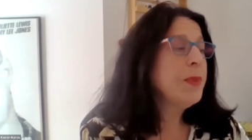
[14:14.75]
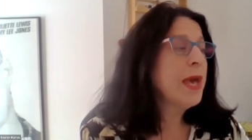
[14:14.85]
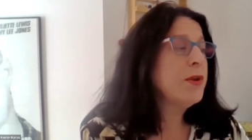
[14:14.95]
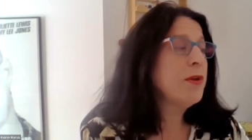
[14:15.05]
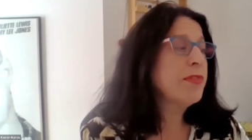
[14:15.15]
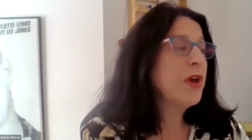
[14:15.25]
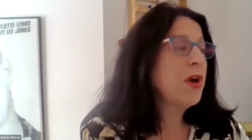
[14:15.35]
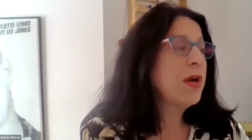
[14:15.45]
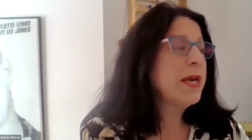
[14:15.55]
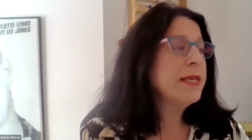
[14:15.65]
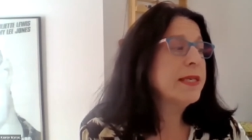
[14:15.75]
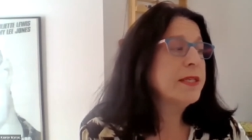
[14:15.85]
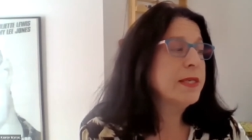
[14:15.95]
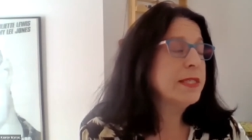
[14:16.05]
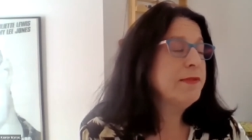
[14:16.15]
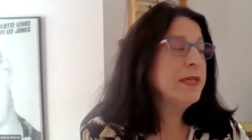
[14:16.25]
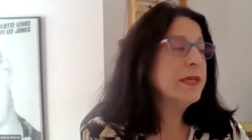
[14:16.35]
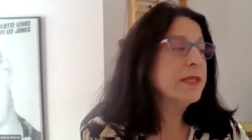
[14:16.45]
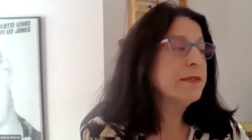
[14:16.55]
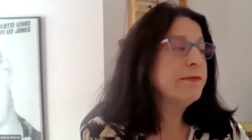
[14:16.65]
and her thighs under his
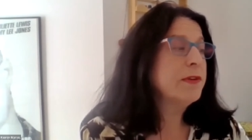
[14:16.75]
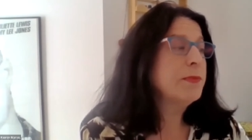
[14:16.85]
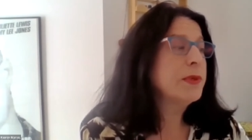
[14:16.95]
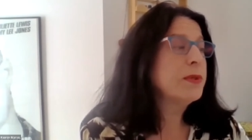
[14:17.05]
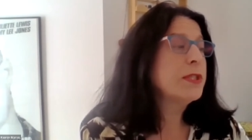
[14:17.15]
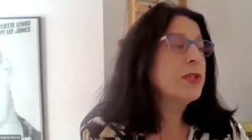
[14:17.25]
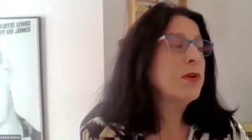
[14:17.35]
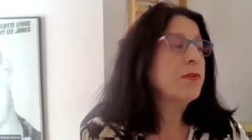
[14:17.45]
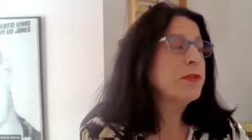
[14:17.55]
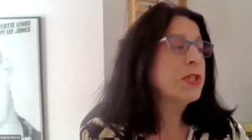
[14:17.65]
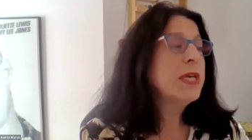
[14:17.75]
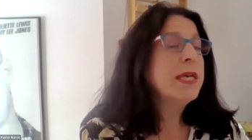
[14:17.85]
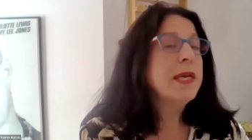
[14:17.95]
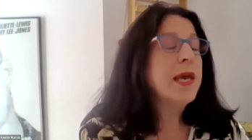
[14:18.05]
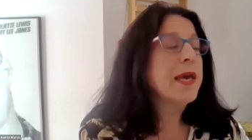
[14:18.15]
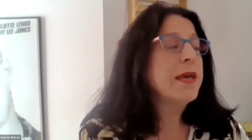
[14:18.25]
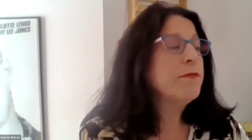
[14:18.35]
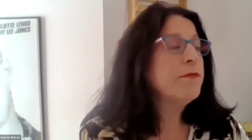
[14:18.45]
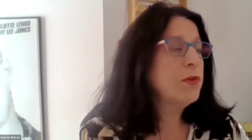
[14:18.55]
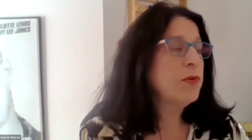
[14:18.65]
fingers felt both soft and
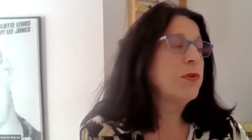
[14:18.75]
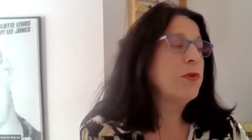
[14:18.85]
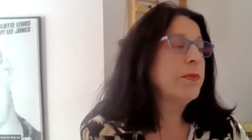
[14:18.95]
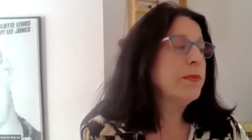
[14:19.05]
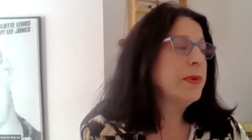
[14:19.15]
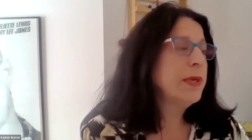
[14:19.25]
firm.